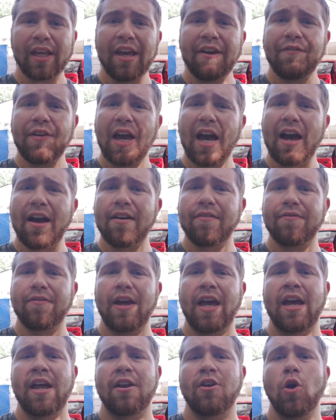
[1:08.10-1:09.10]
you have
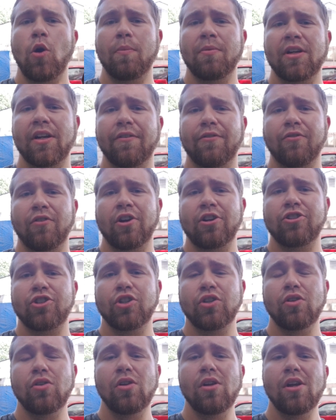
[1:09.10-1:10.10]
an open
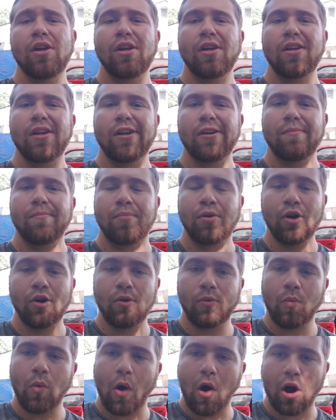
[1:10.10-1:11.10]
differential,
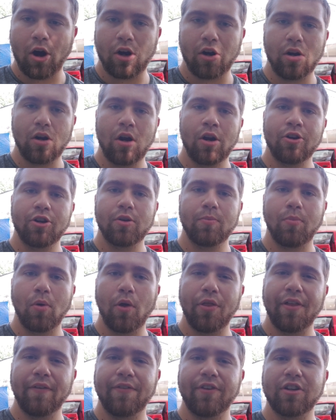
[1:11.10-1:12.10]
put water under
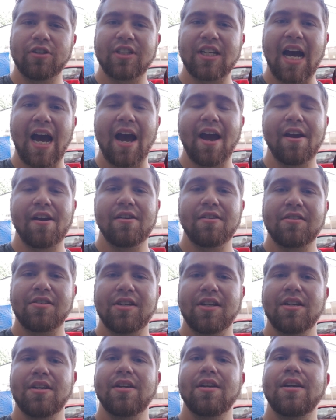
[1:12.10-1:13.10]
both of your tires
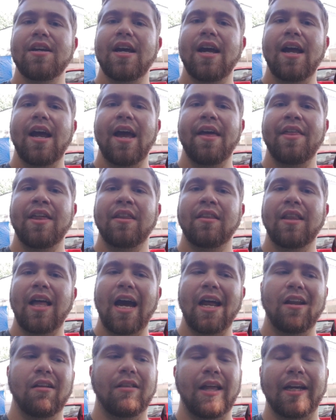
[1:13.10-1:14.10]
and then
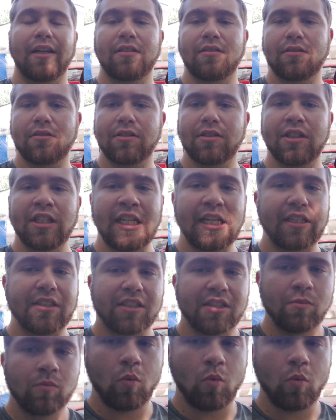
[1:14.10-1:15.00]
light it, like sneak some